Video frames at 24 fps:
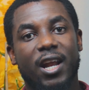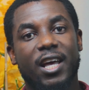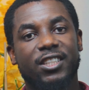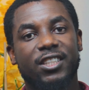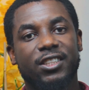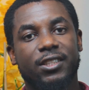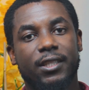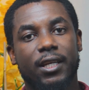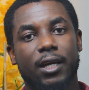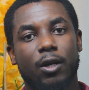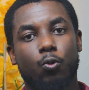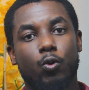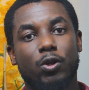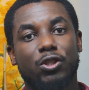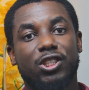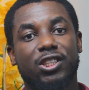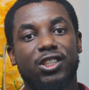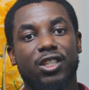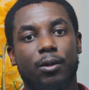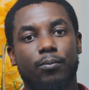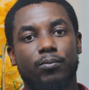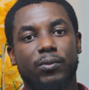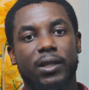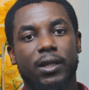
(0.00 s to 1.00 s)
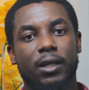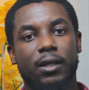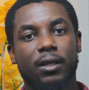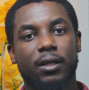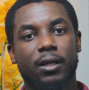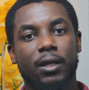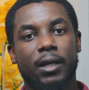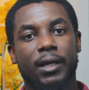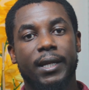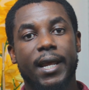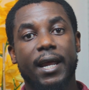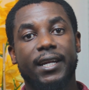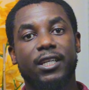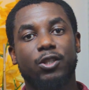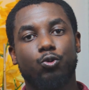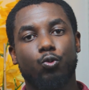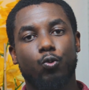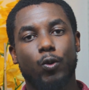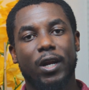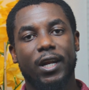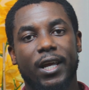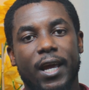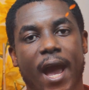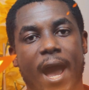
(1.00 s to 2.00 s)
let's stick with something that is
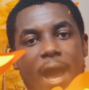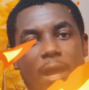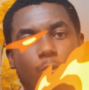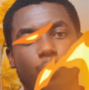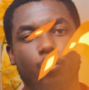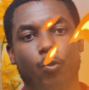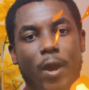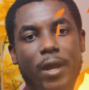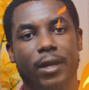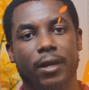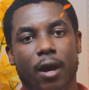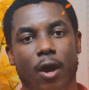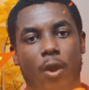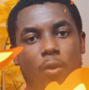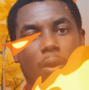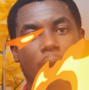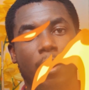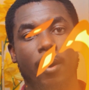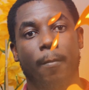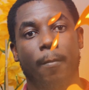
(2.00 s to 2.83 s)
really hot right now.